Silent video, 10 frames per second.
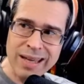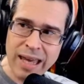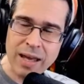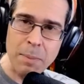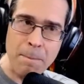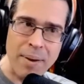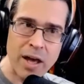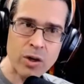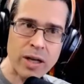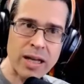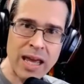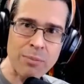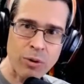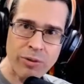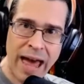can better
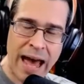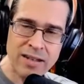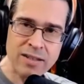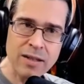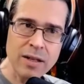enable that